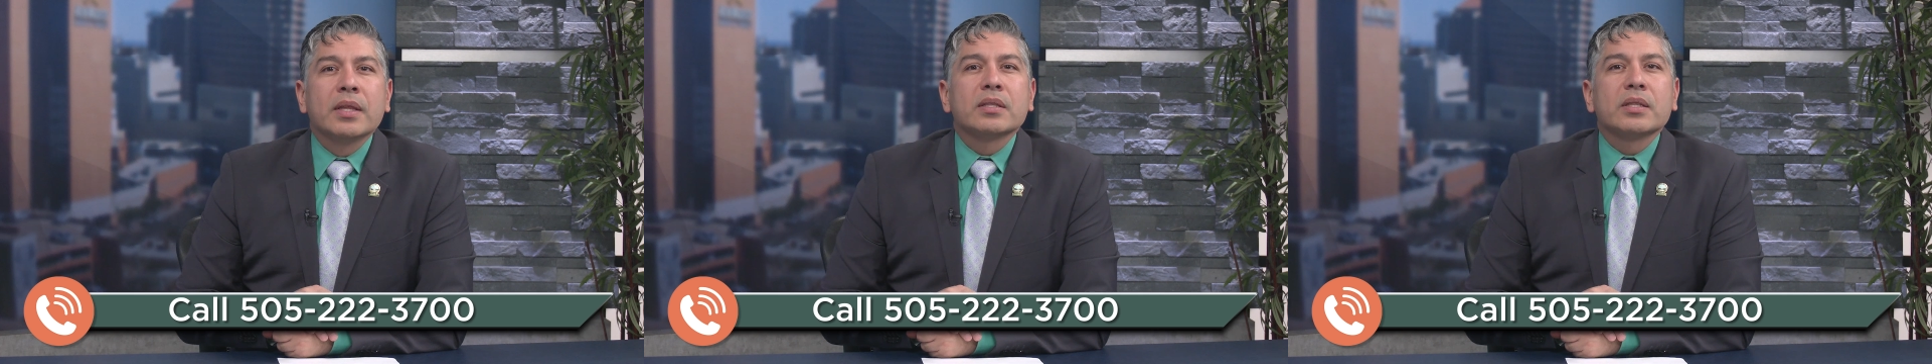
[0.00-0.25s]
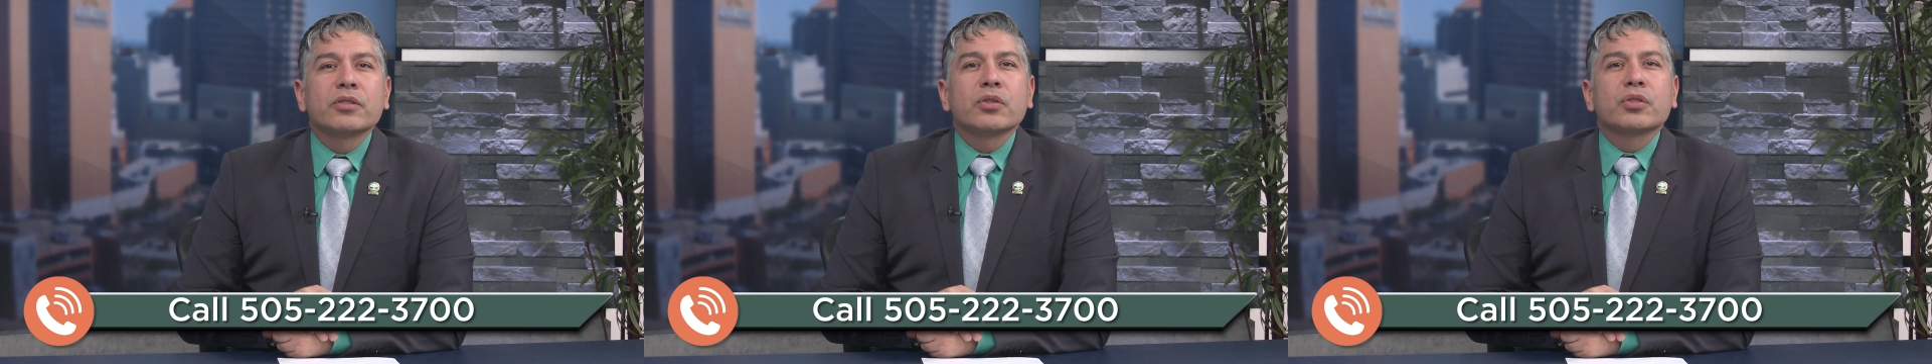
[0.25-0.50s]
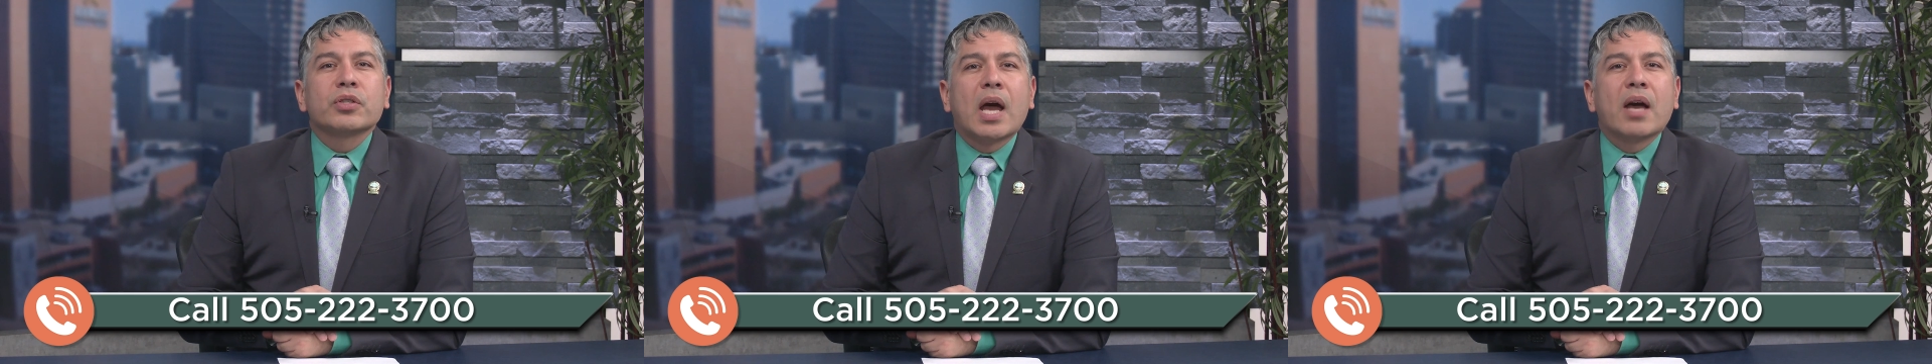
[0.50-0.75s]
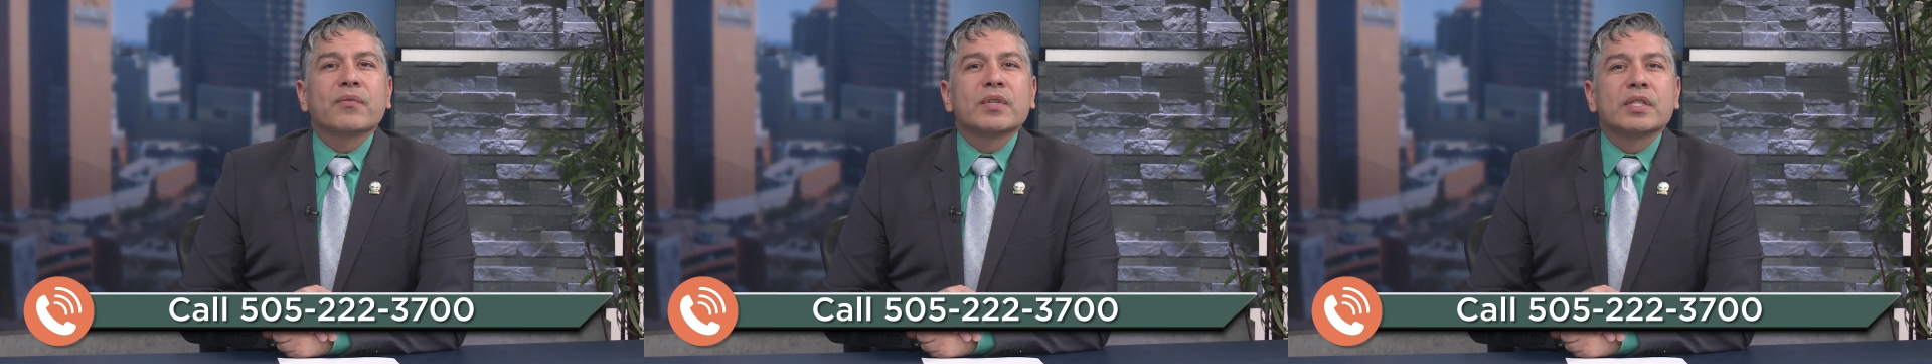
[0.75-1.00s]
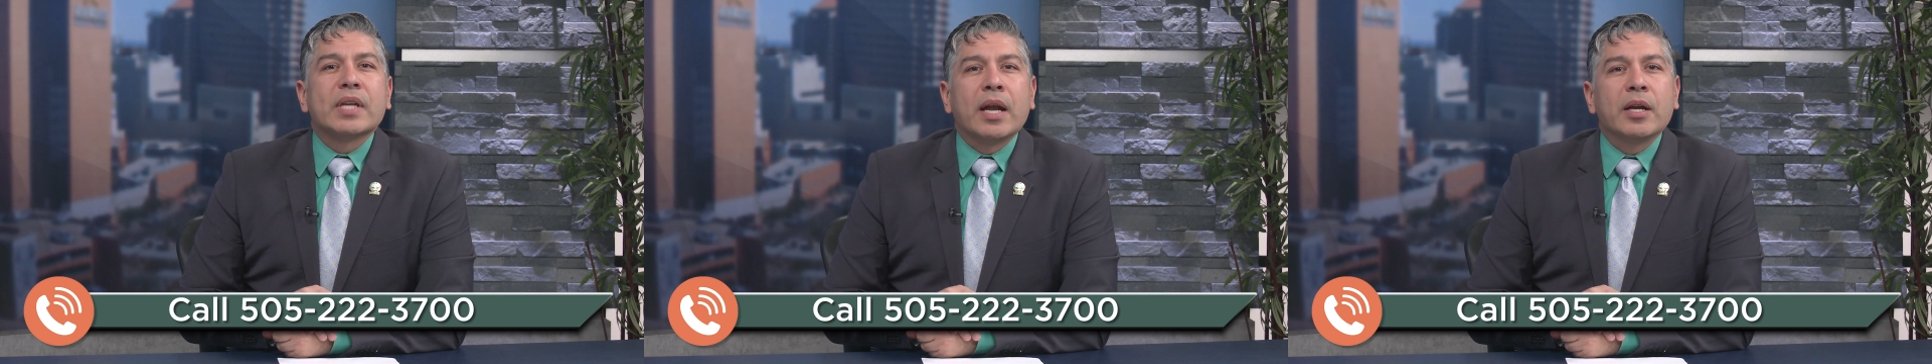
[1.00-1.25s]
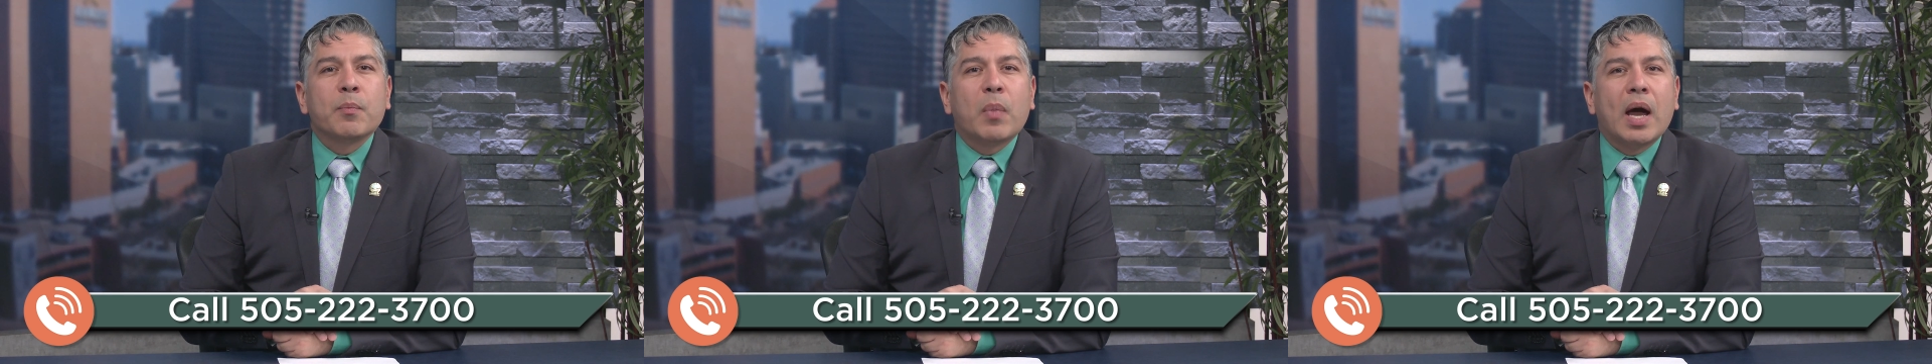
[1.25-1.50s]
The Assessor staff is
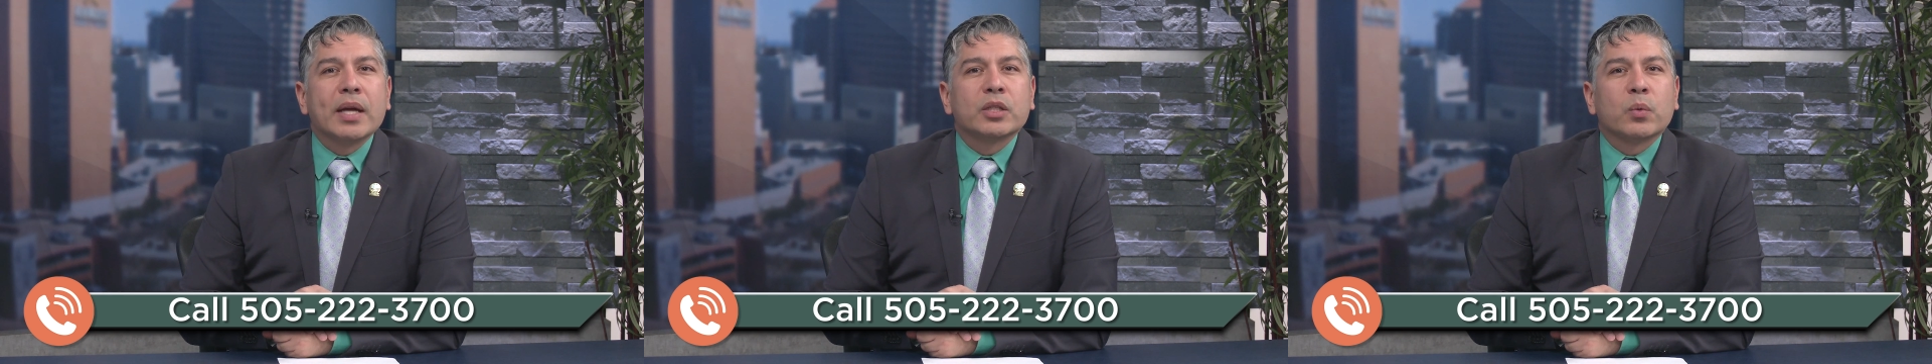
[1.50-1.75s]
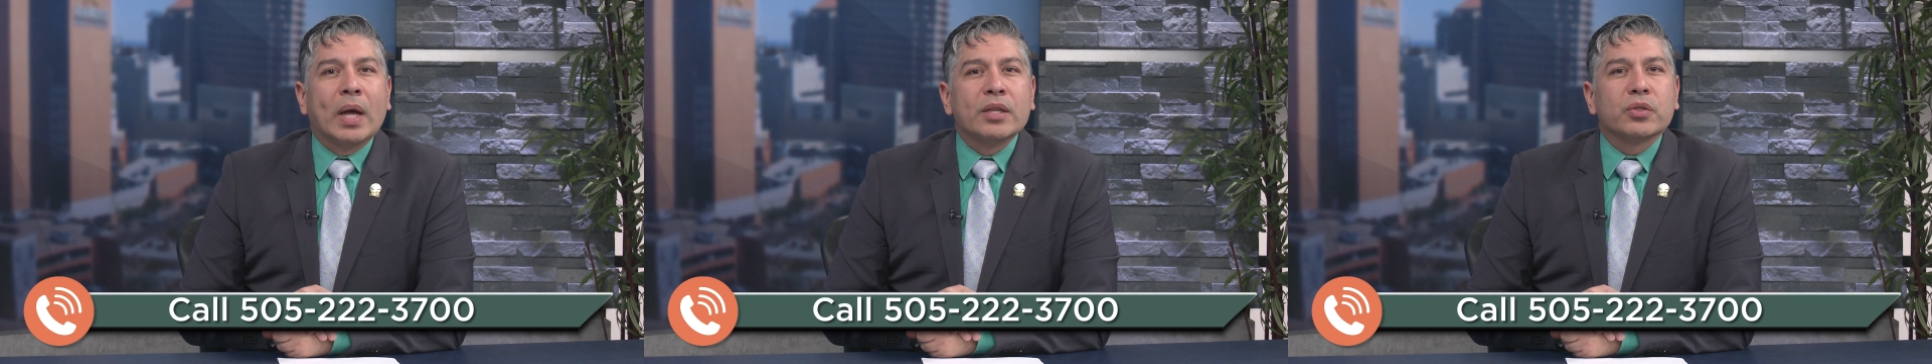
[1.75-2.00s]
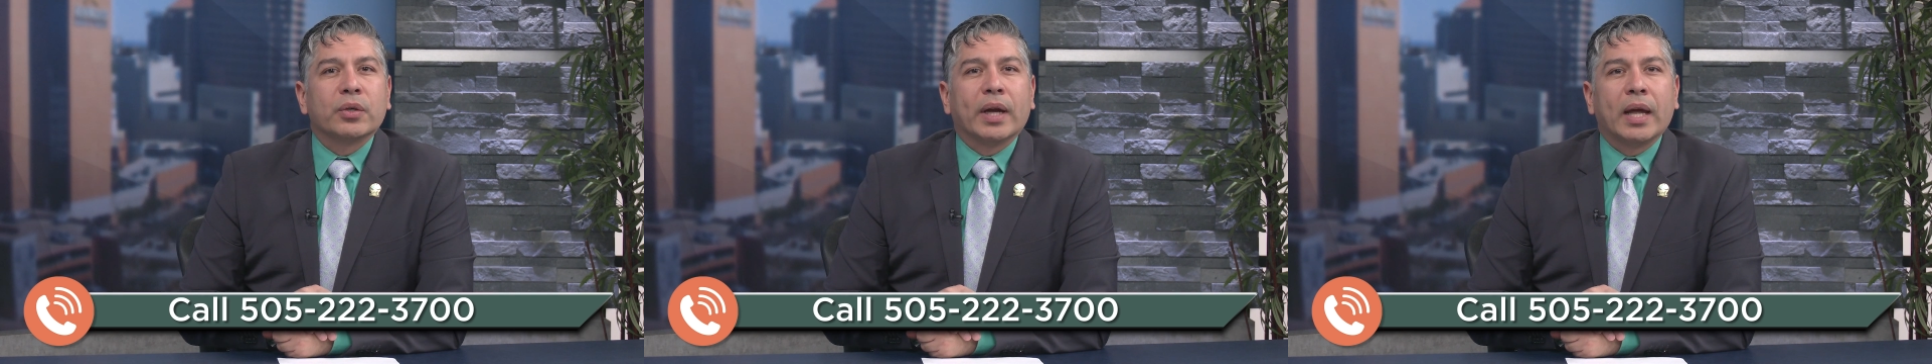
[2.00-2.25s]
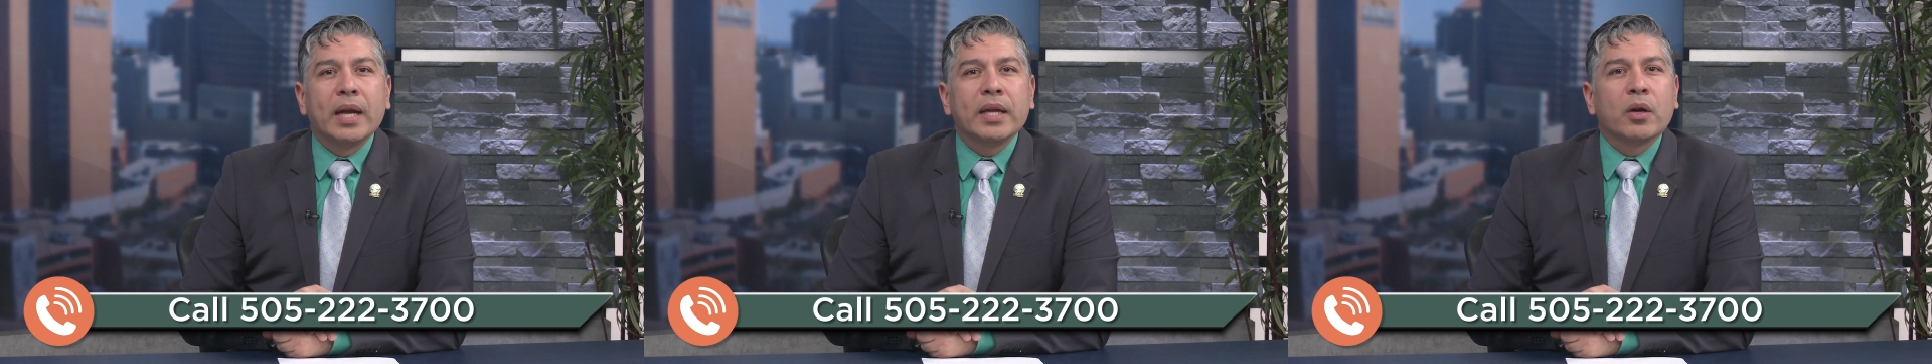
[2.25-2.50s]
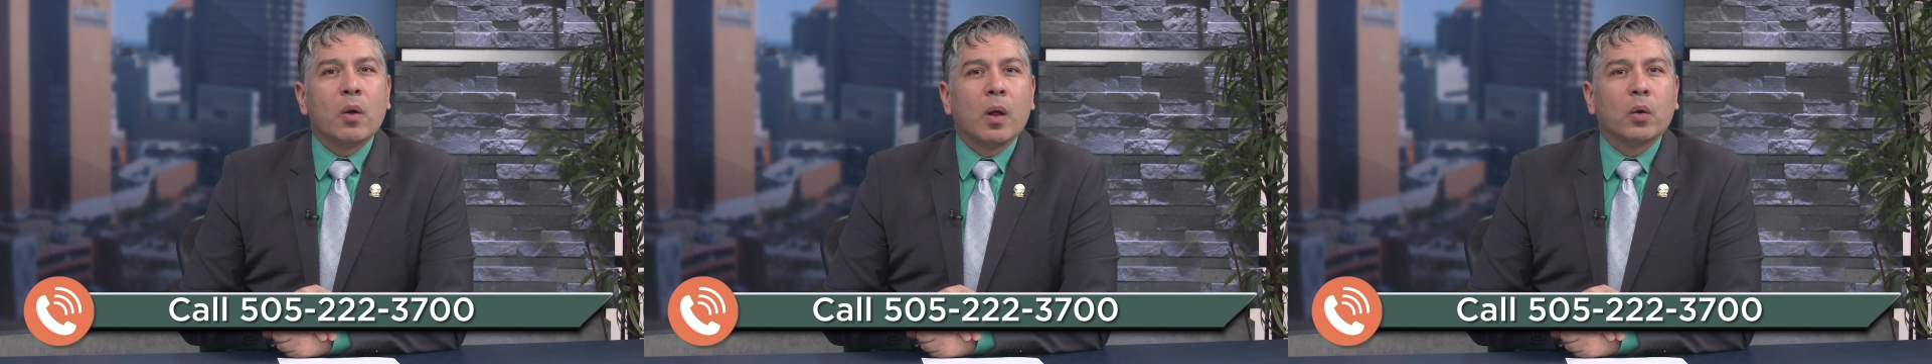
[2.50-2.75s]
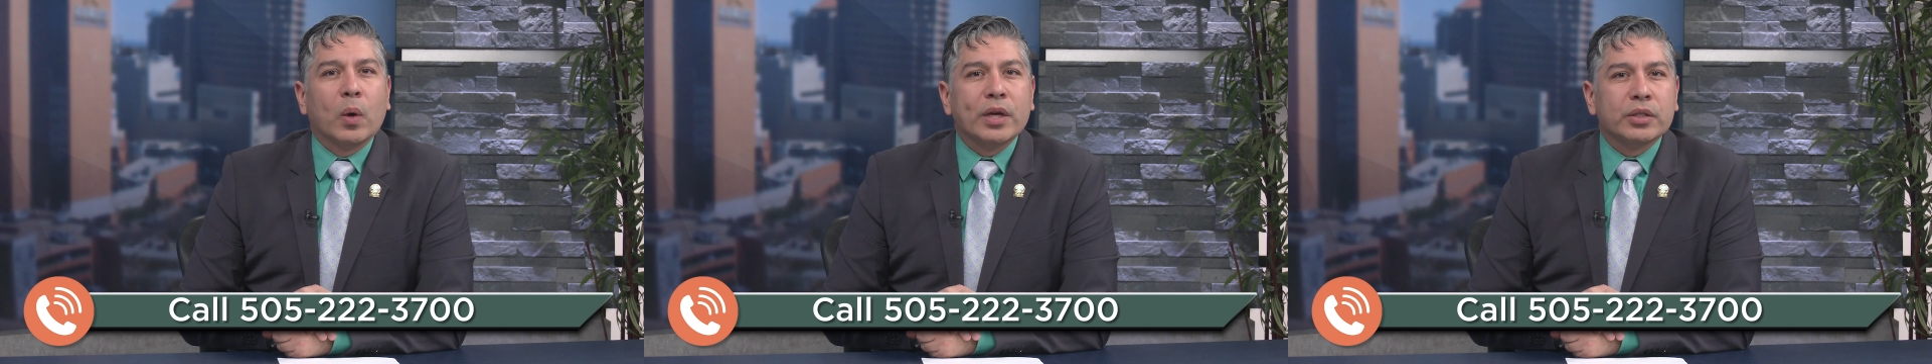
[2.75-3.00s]
standing by to answer any and
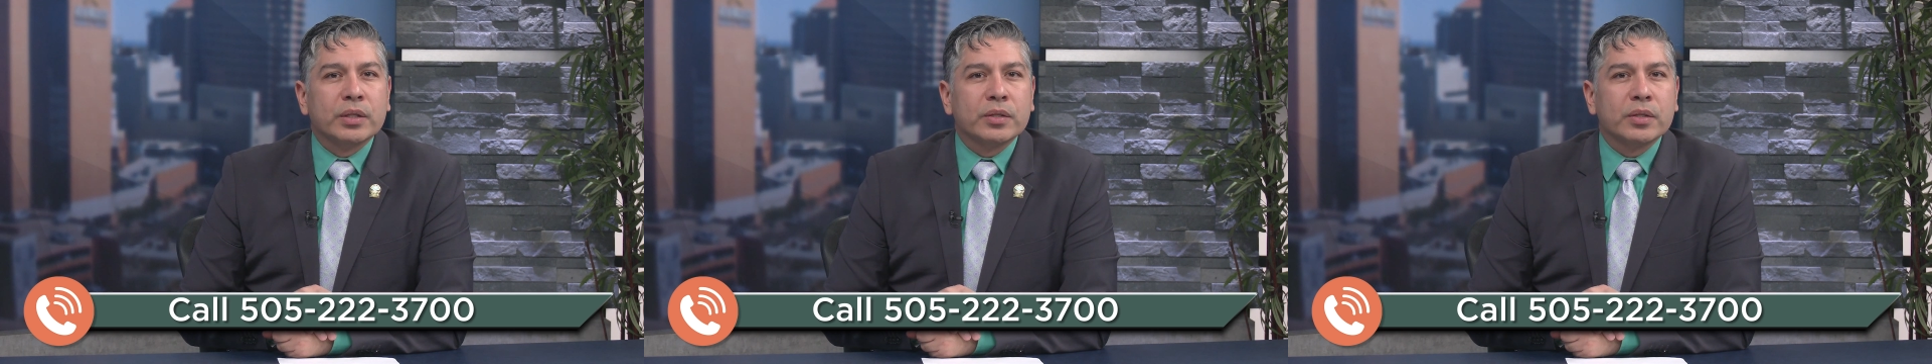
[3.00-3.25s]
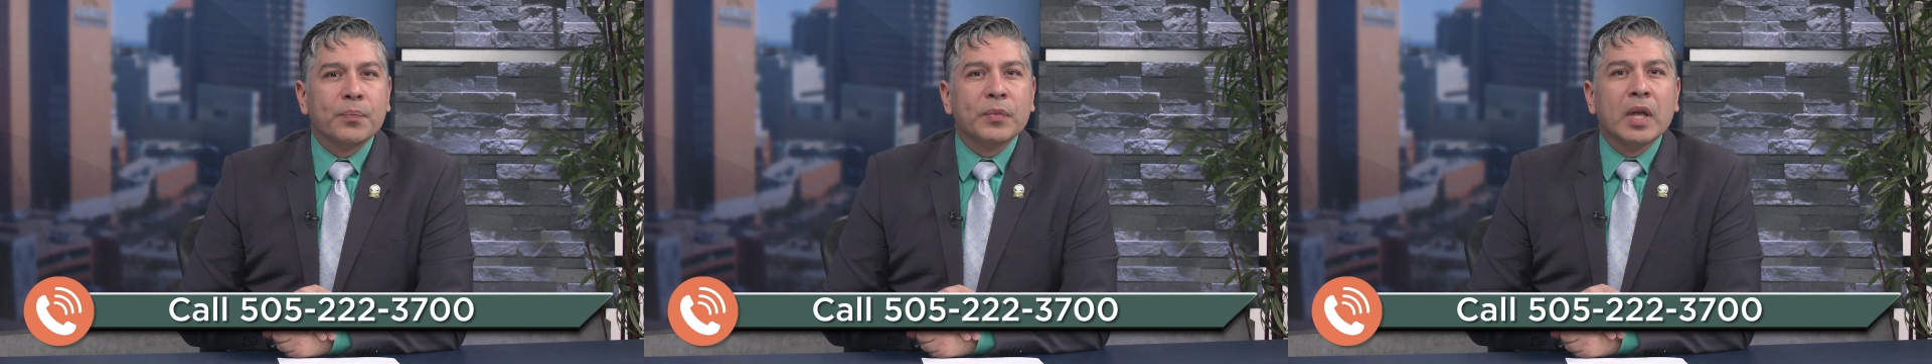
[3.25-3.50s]
all questions,